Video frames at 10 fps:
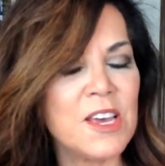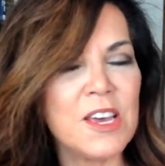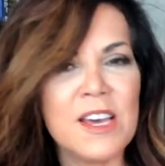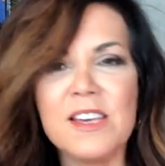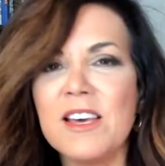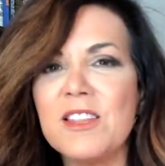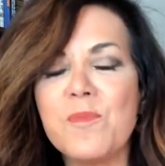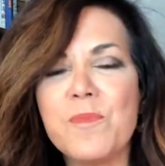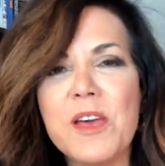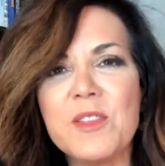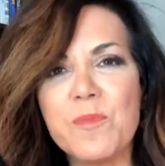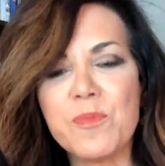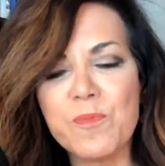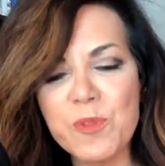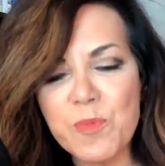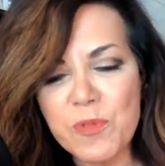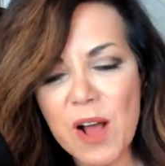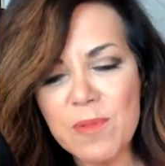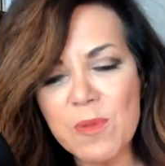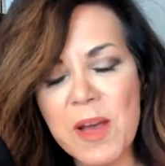And the
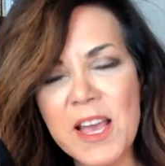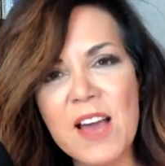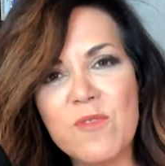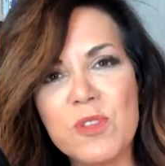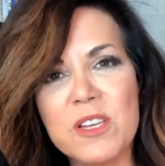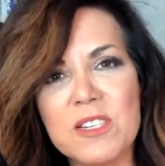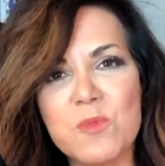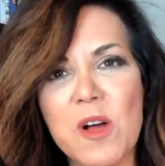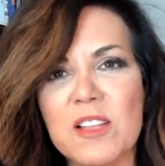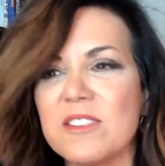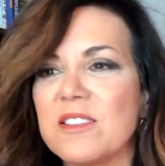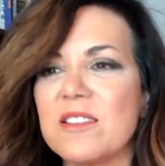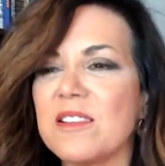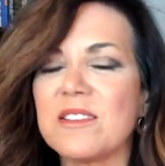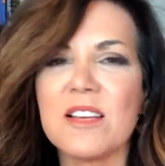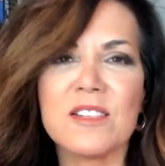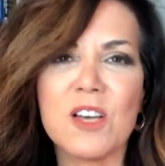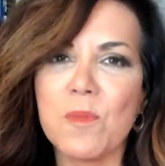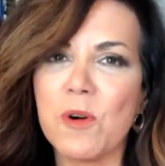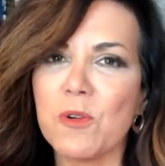problem I have with it as well is that this doesn't
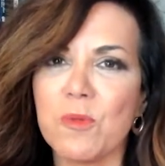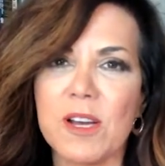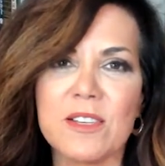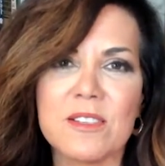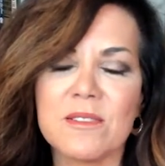go both ways.